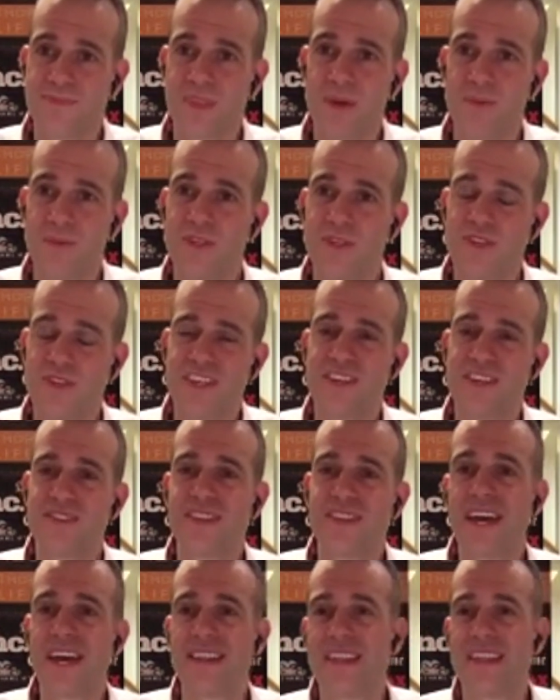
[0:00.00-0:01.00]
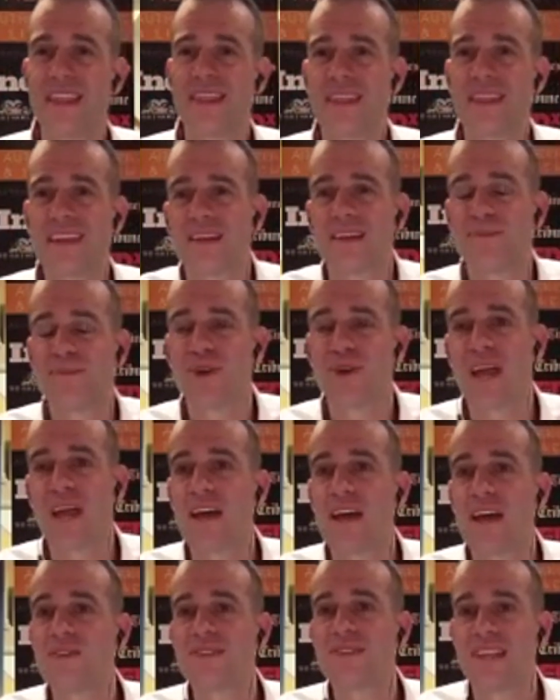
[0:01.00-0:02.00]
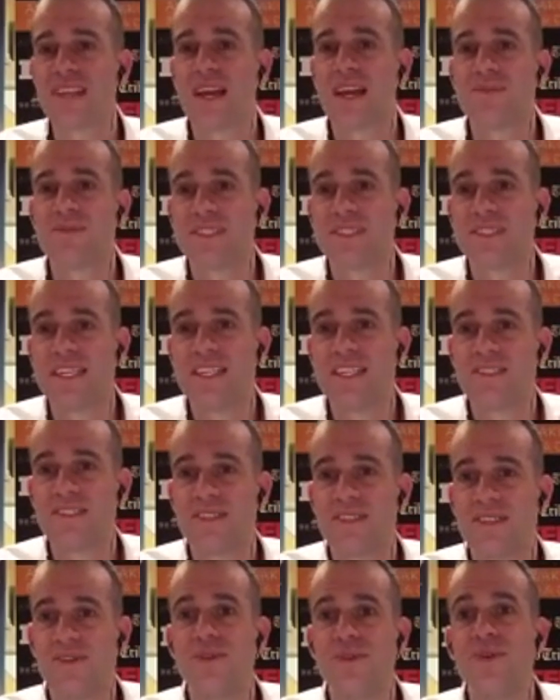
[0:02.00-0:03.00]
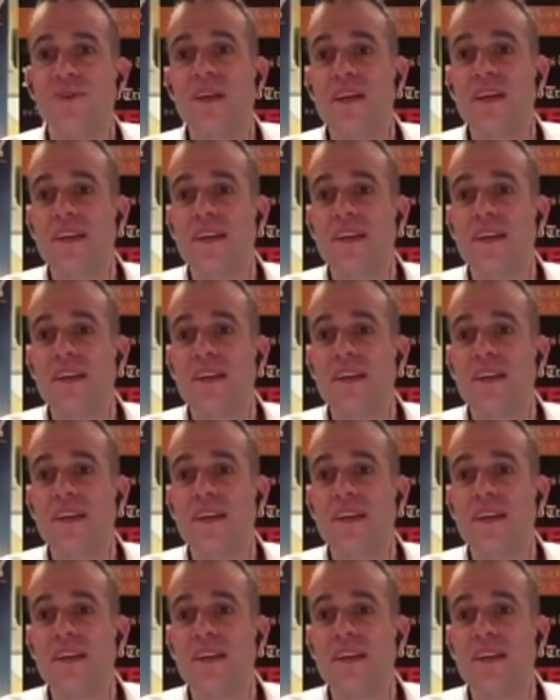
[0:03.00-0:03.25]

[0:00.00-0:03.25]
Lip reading: And when you hear that, then think about, how does that relate to